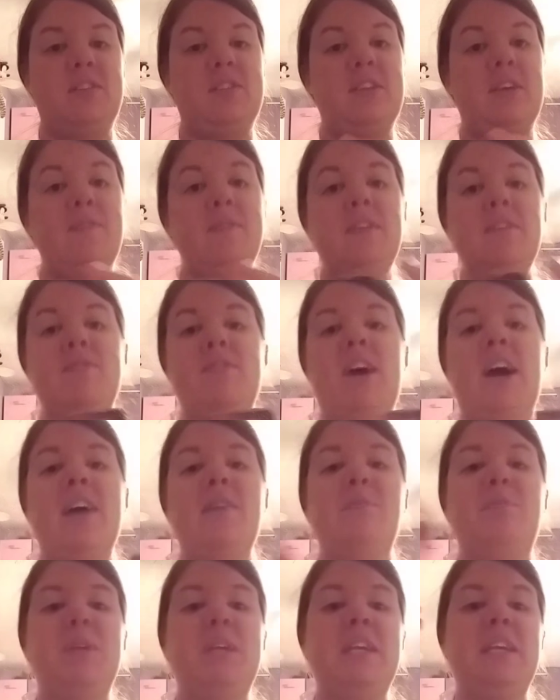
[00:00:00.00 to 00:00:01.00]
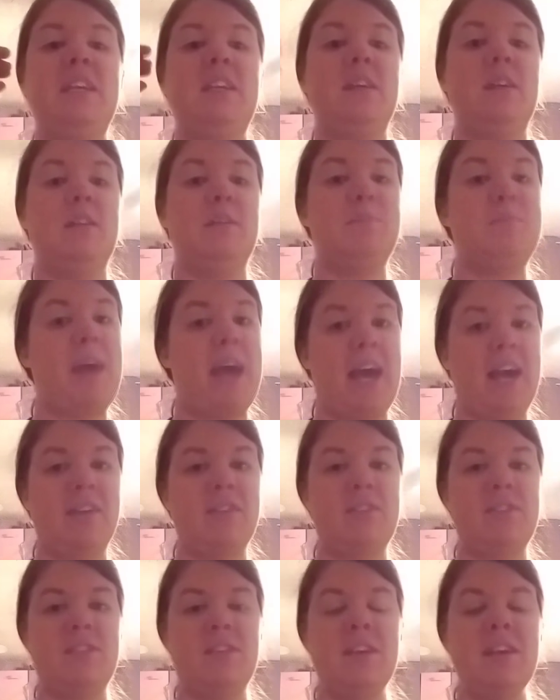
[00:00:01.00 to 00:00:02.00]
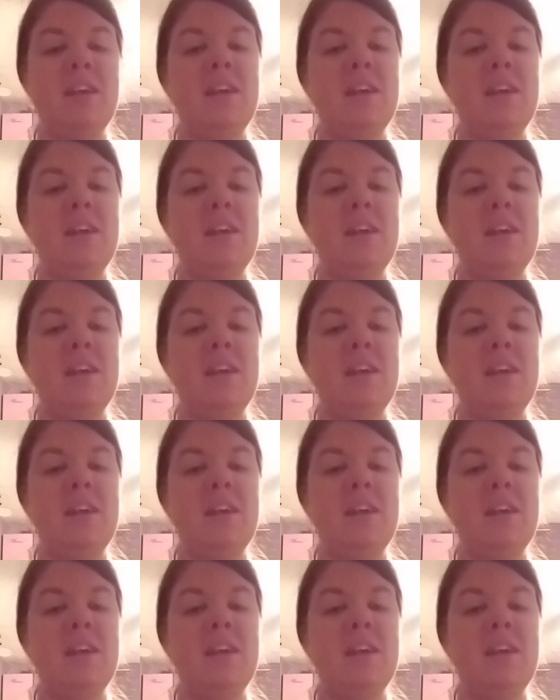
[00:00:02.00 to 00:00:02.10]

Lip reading: 75 being max.